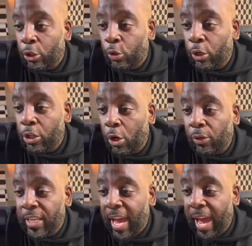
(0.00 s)
You can
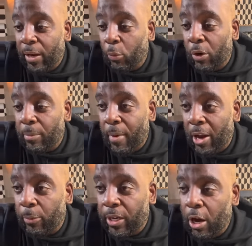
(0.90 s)
only add one
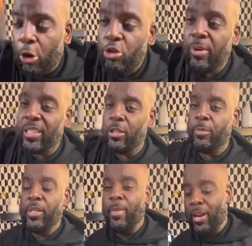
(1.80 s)
moderator. Oh, you must still
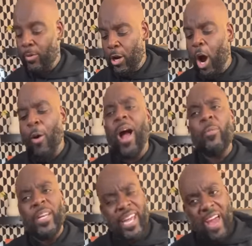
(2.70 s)
be the moderator. Oh, I
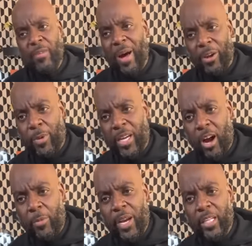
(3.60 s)
already gave a moderator
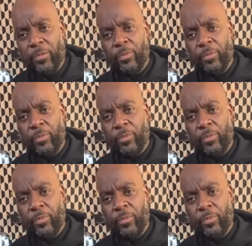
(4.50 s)
already.